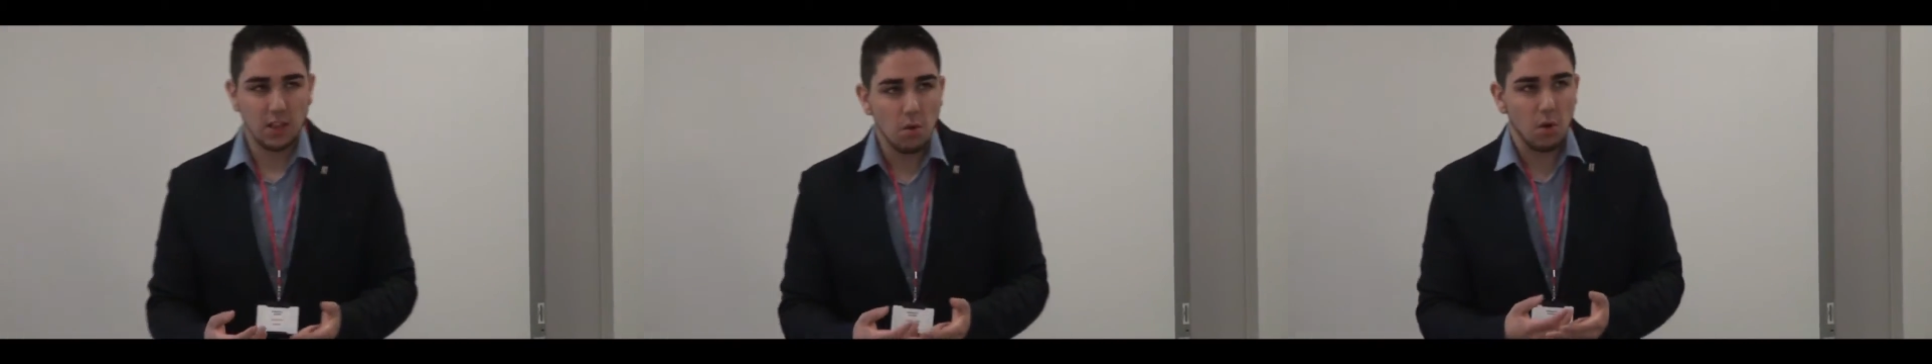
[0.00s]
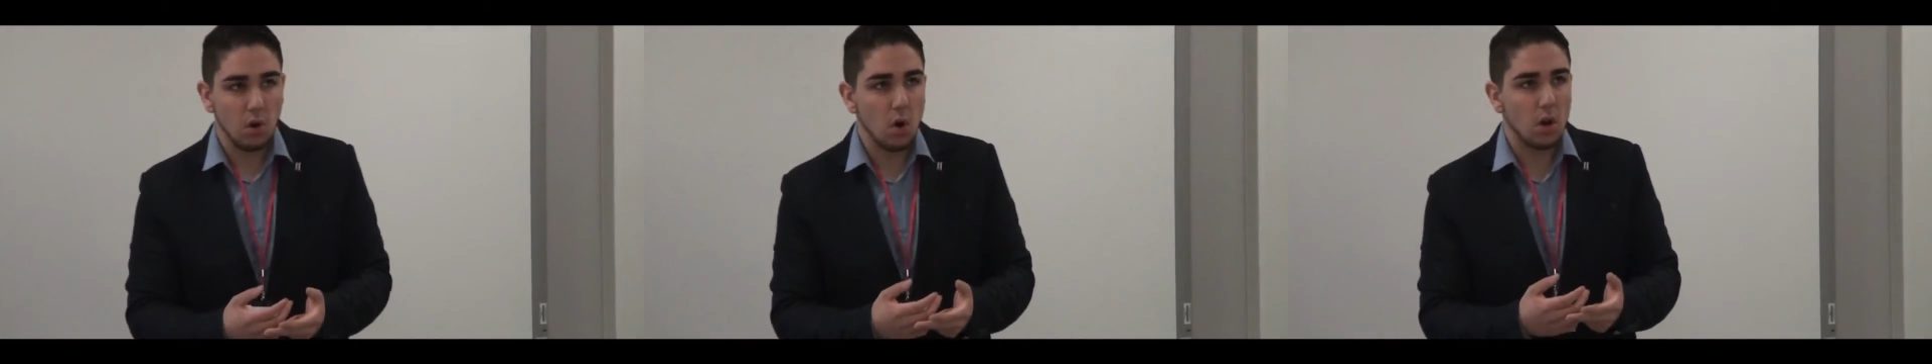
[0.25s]

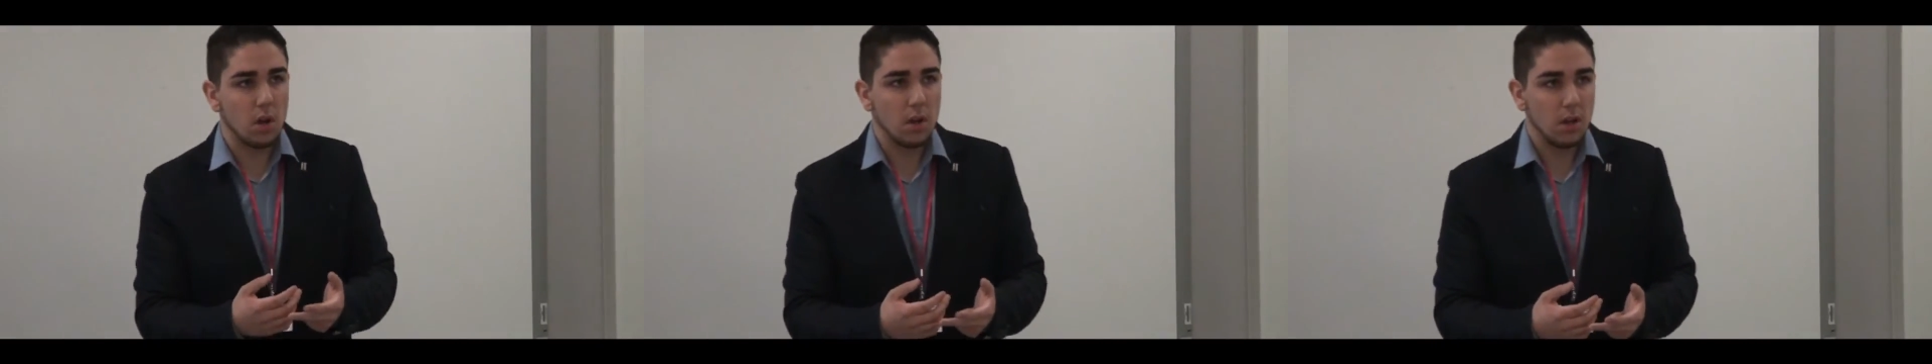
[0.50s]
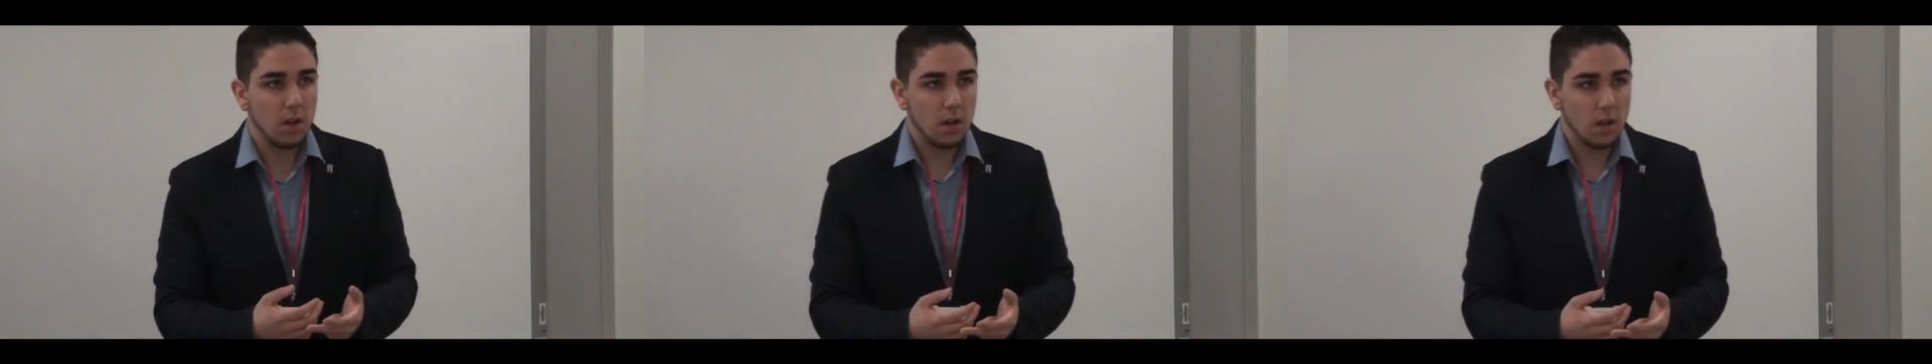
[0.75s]
Don't look
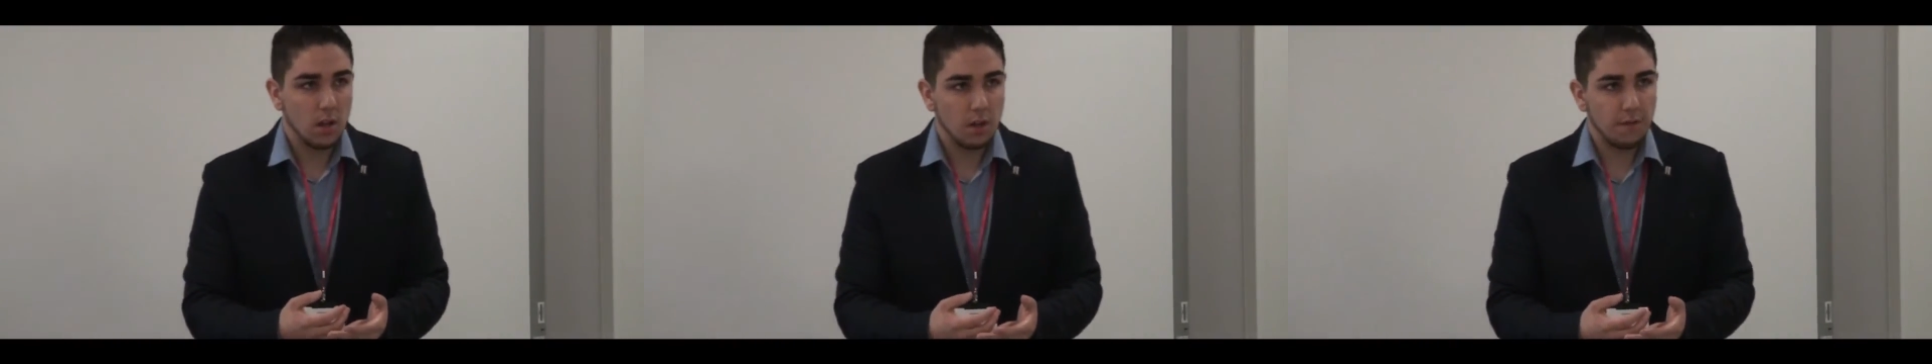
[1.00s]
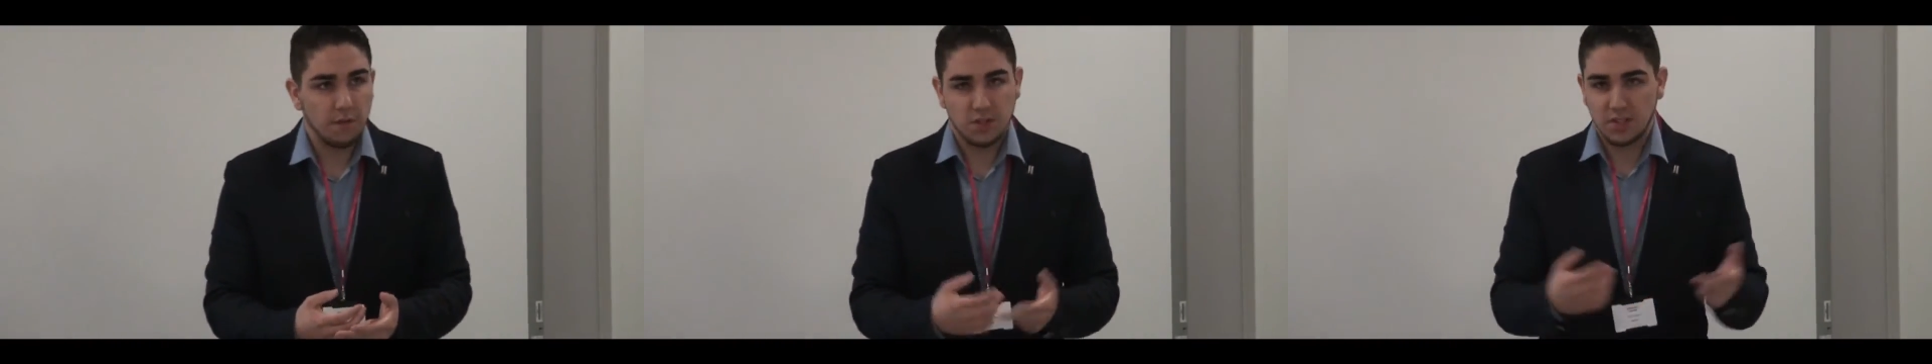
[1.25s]

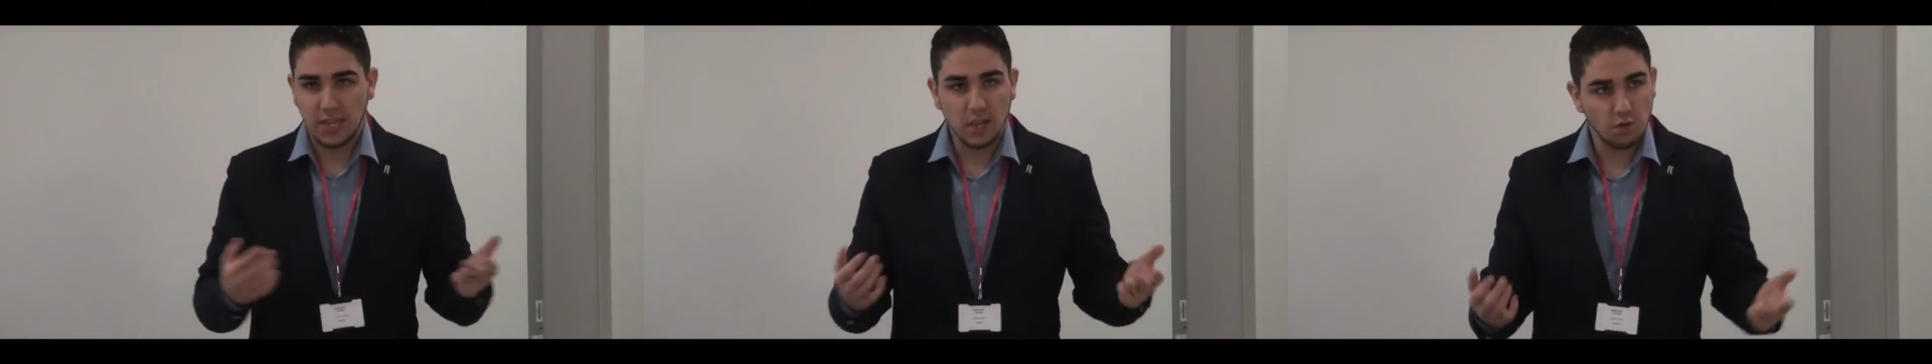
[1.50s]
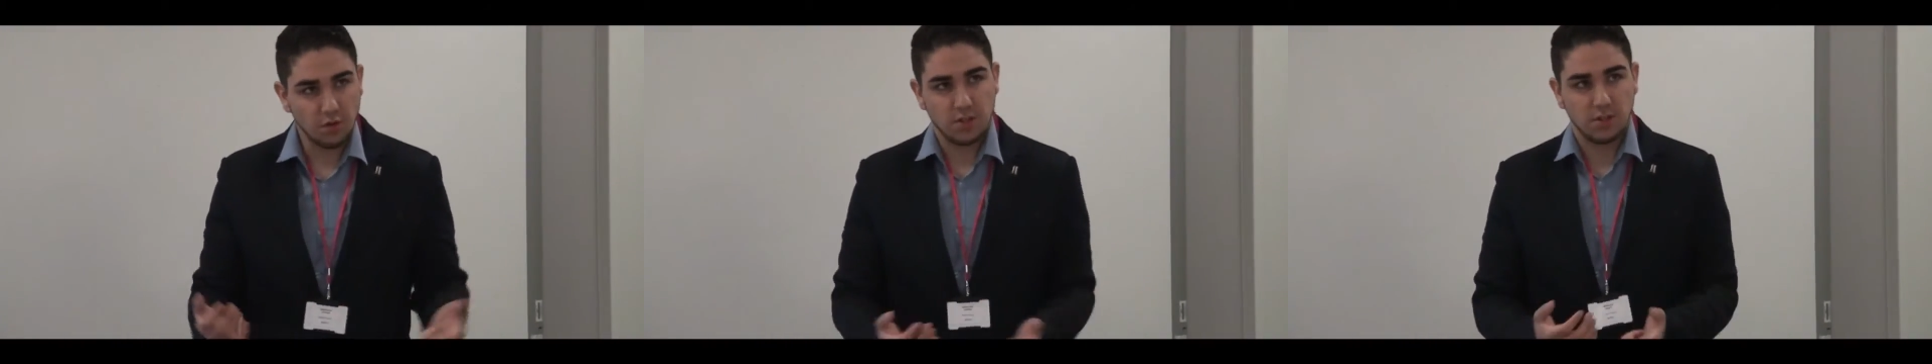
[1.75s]
for
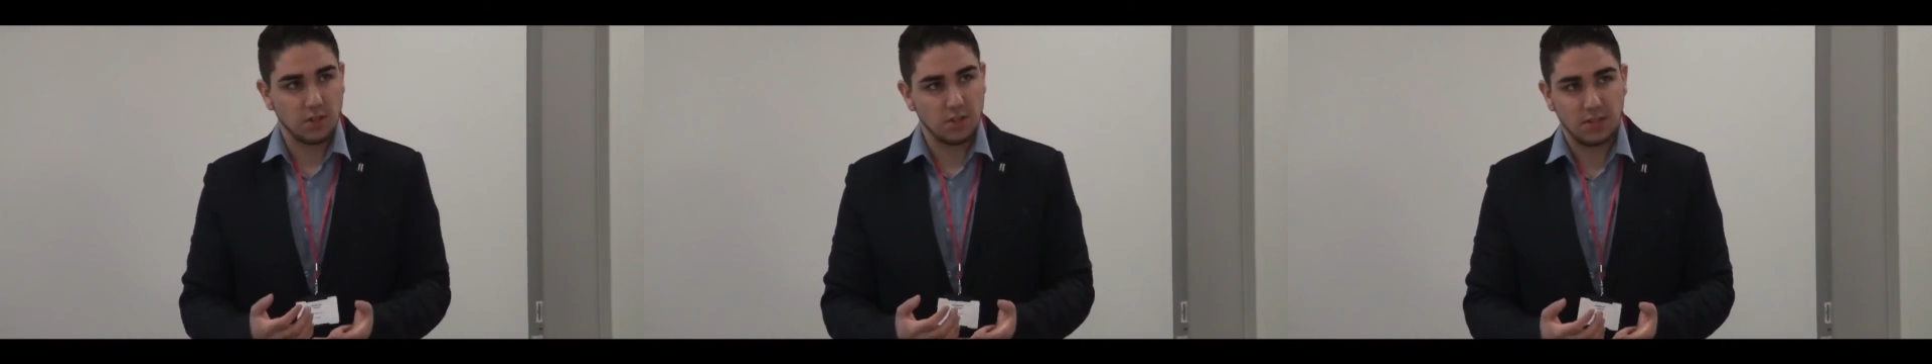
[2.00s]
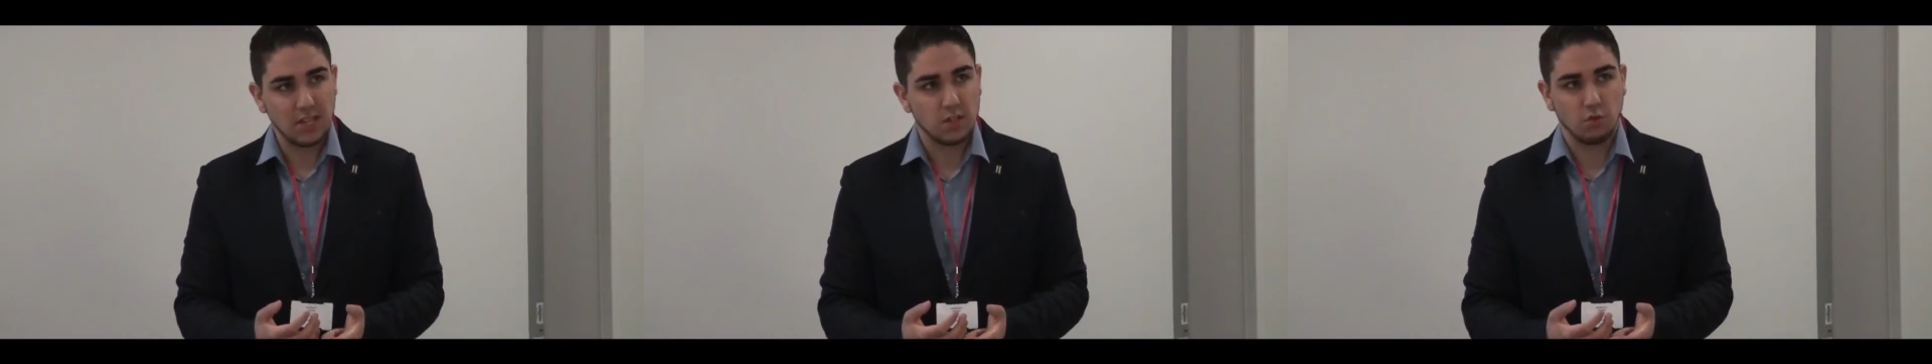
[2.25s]
secrets to success.